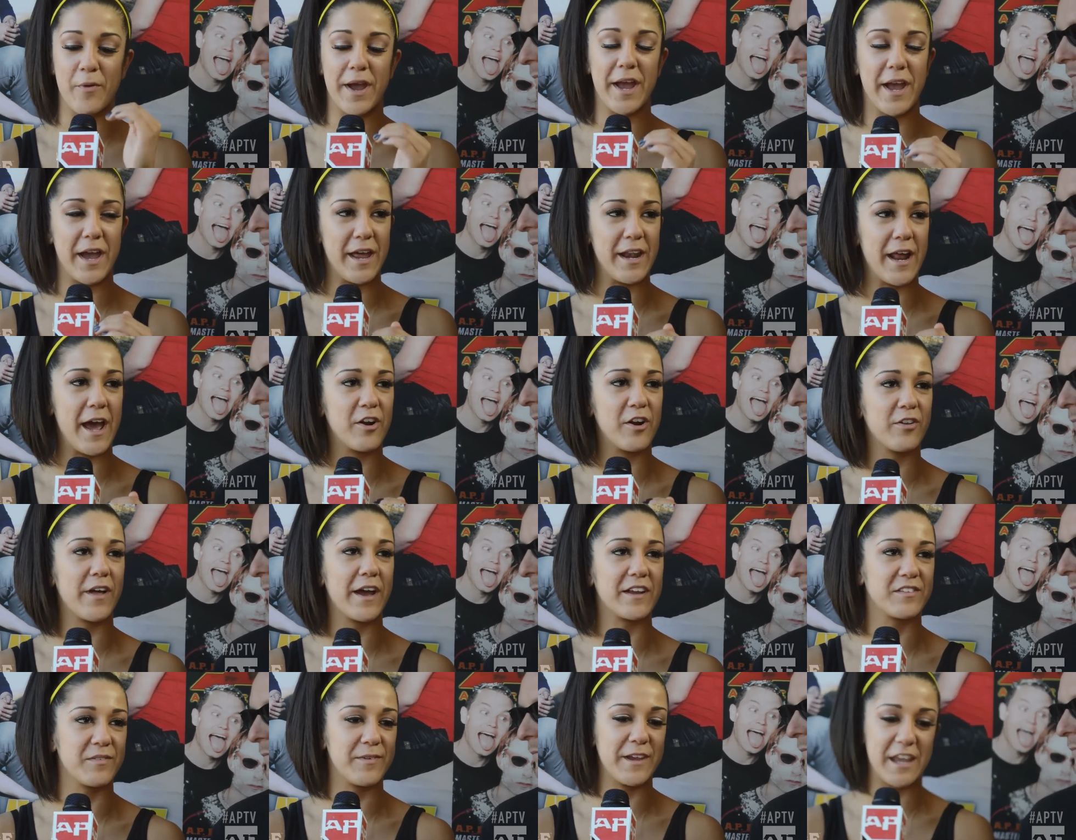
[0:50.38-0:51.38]
Speaker 1: way. And I don't
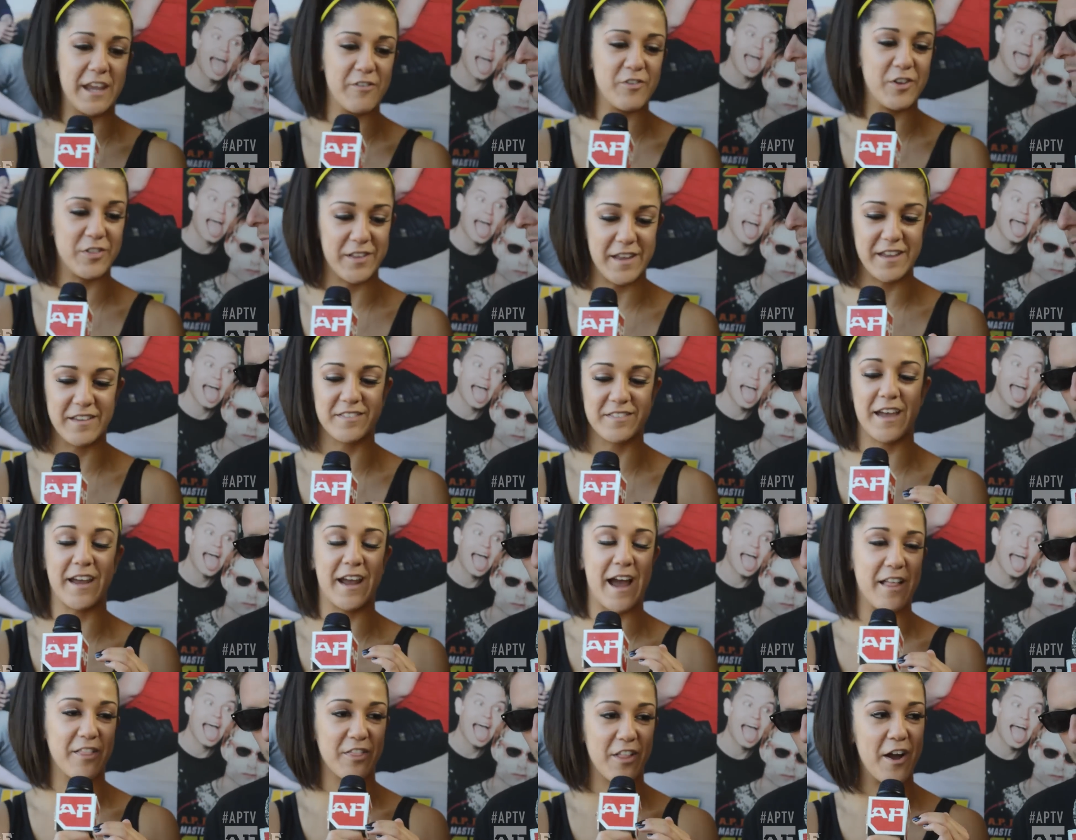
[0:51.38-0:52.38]
like to be given things. Like
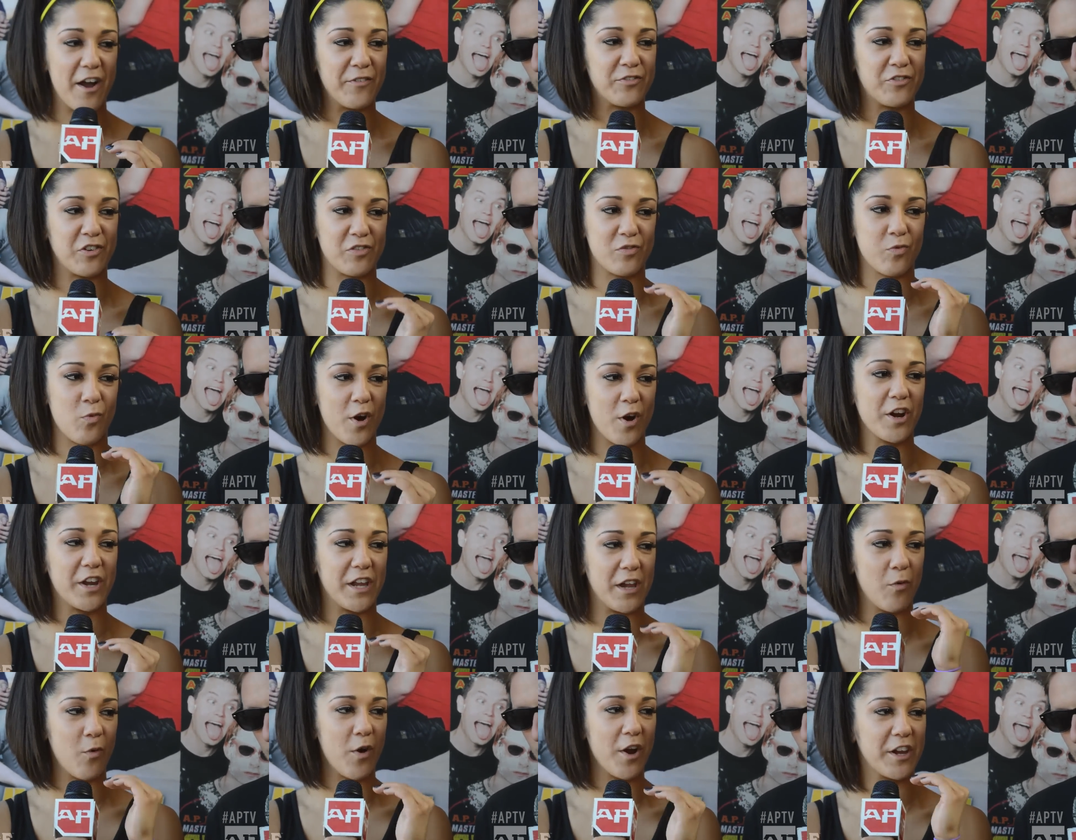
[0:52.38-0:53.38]
I love just
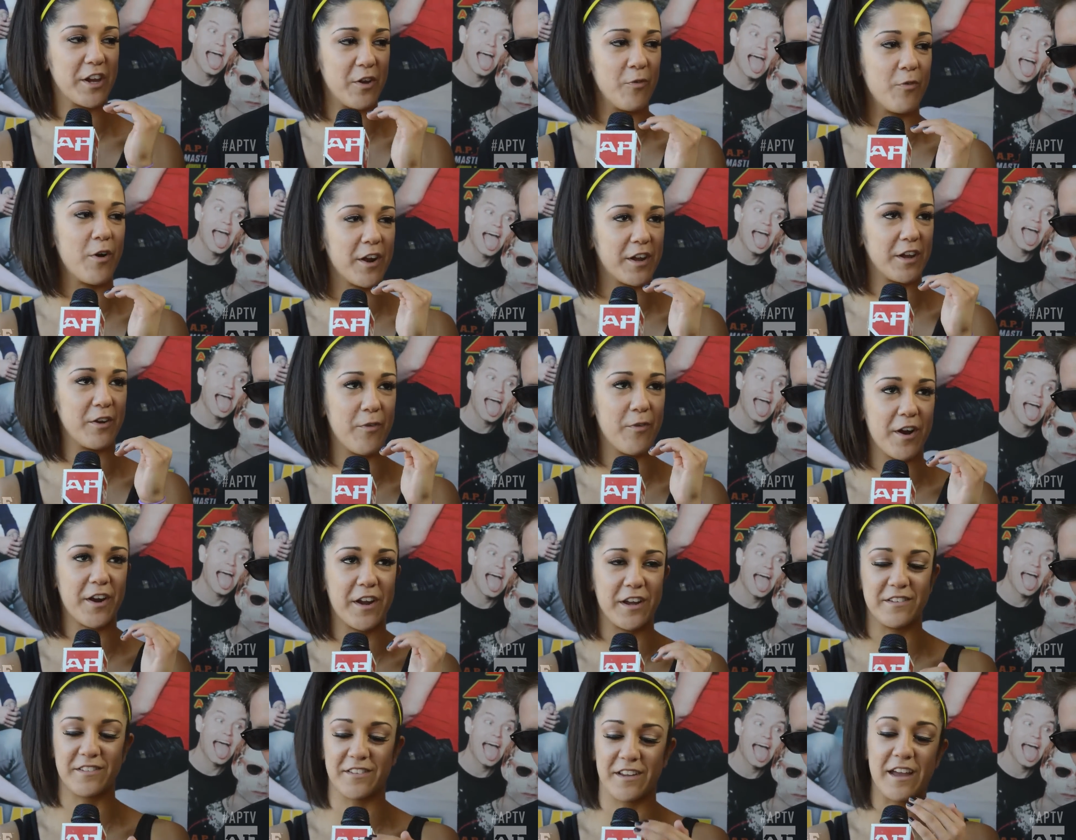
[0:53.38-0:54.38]
working, working, working,
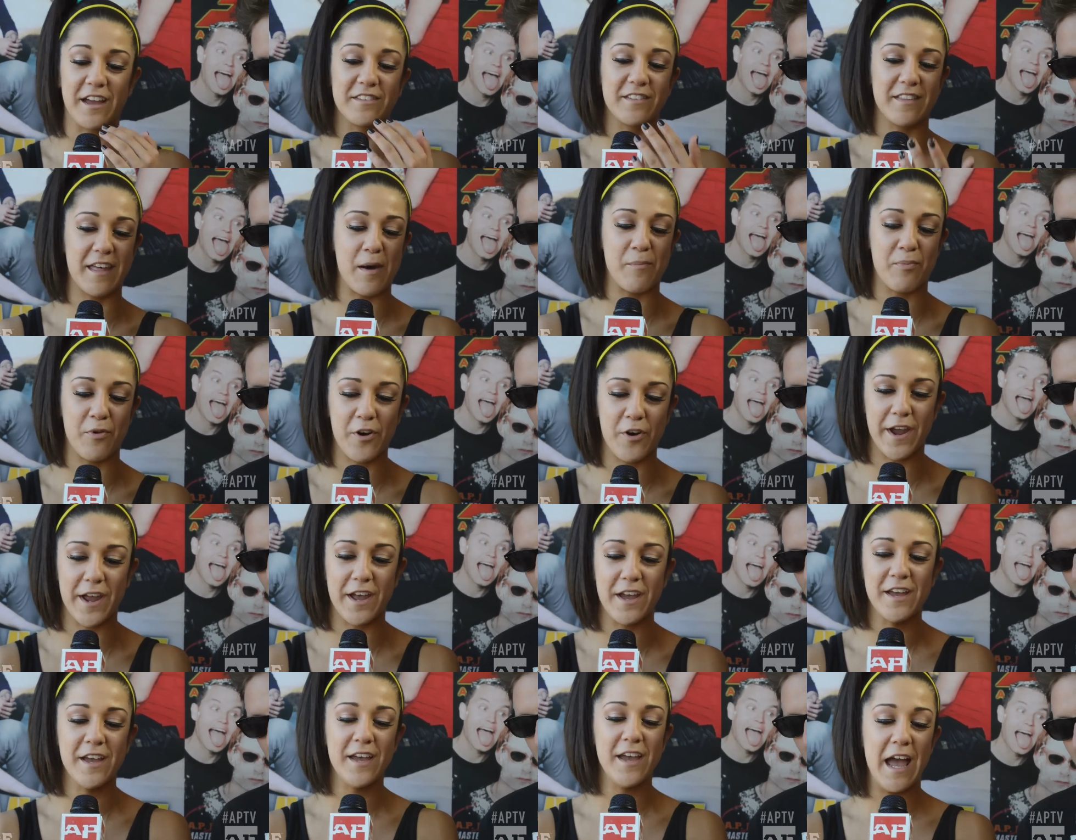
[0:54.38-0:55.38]
working to get to that
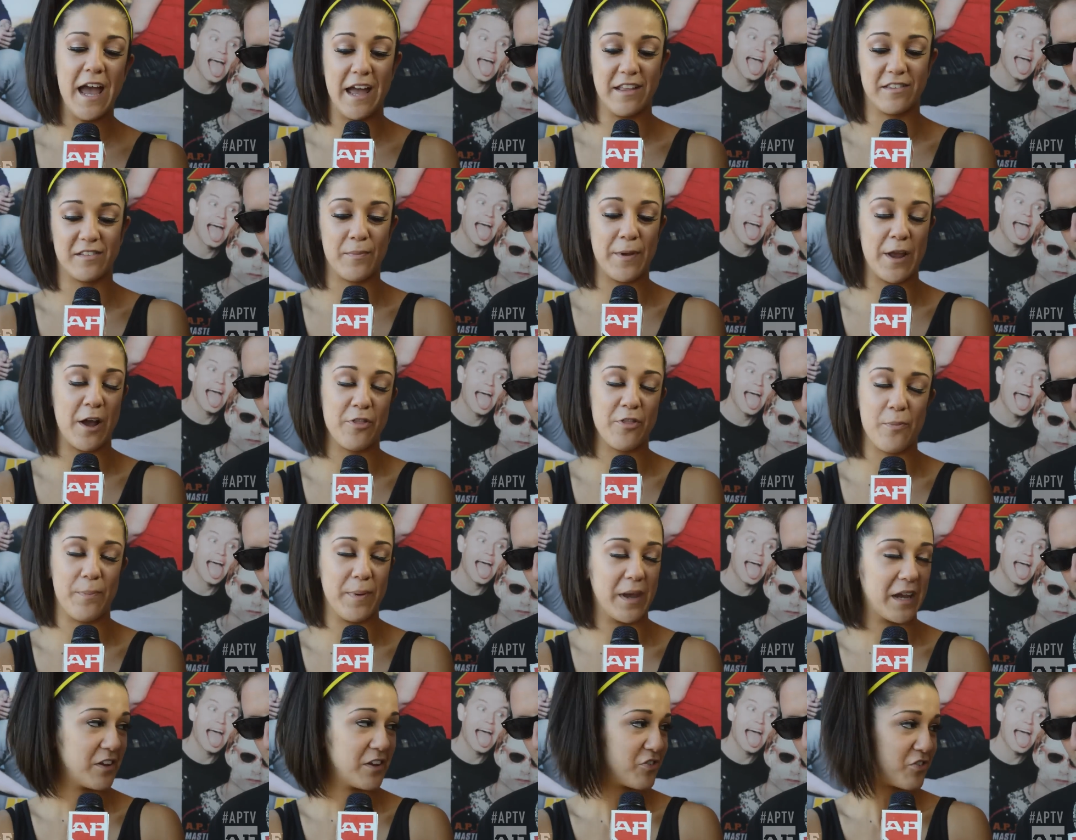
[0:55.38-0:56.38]
point and to be on the
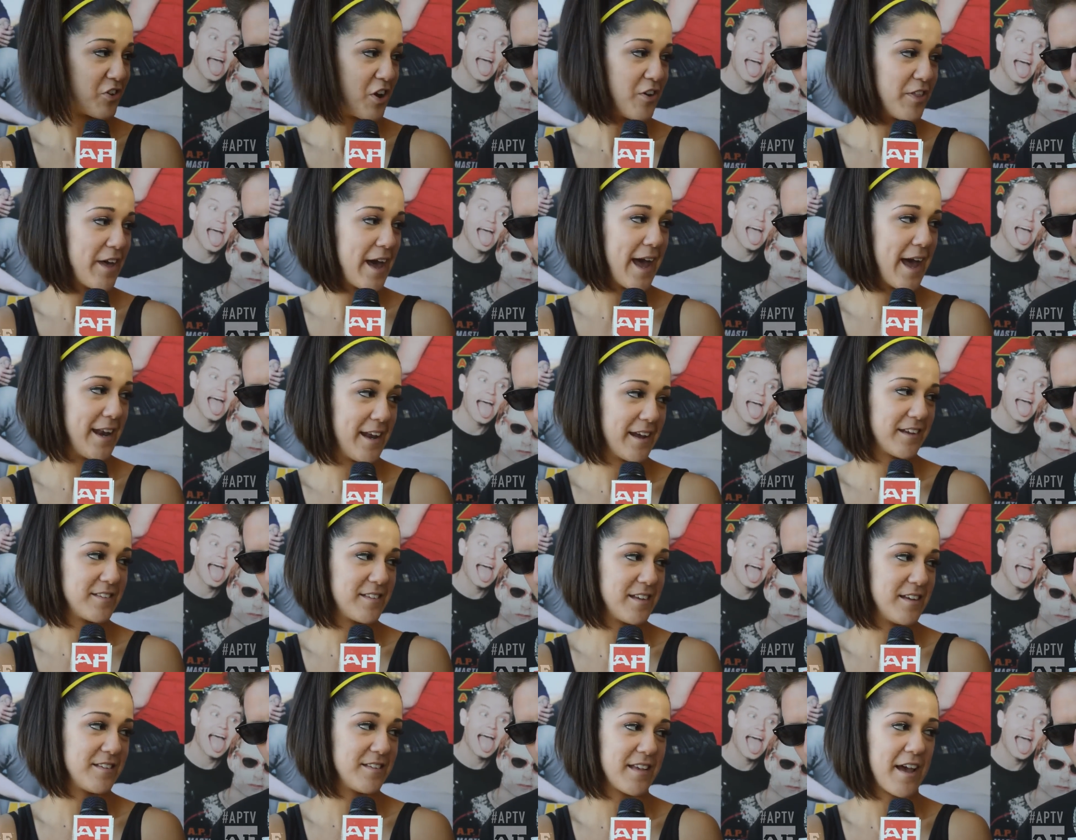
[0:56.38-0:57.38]
biggest show that
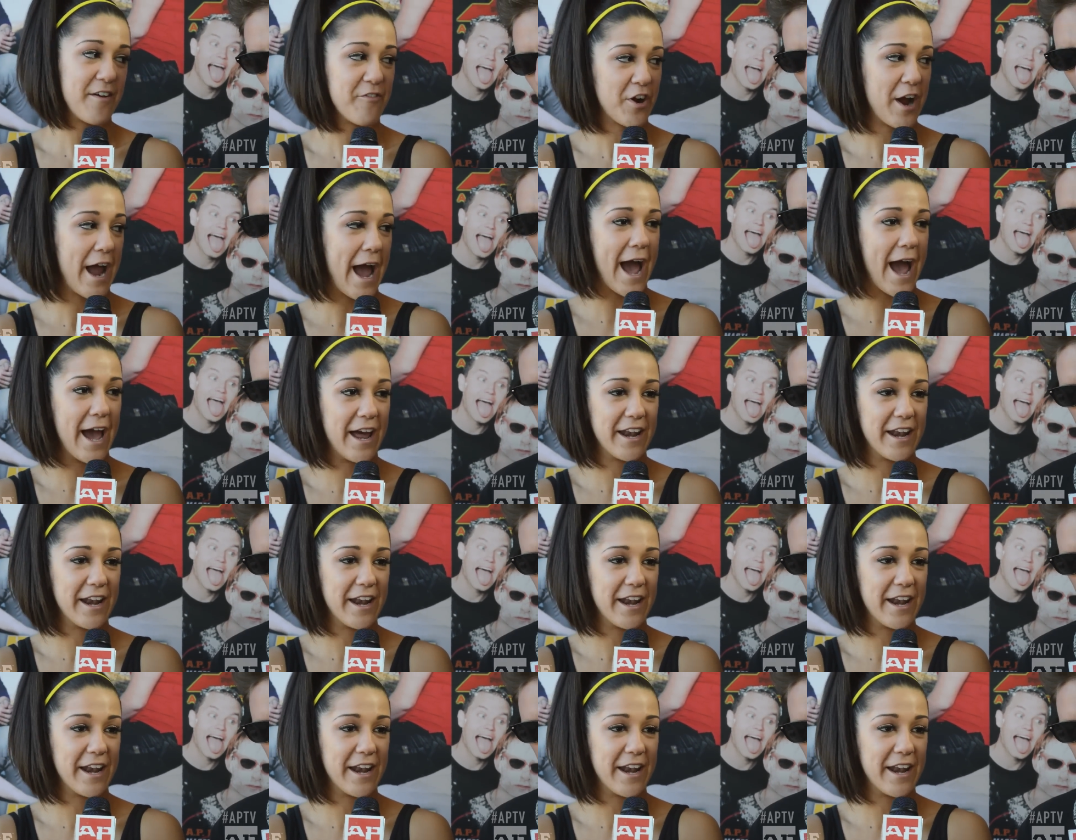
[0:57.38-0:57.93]
NXT's ever right.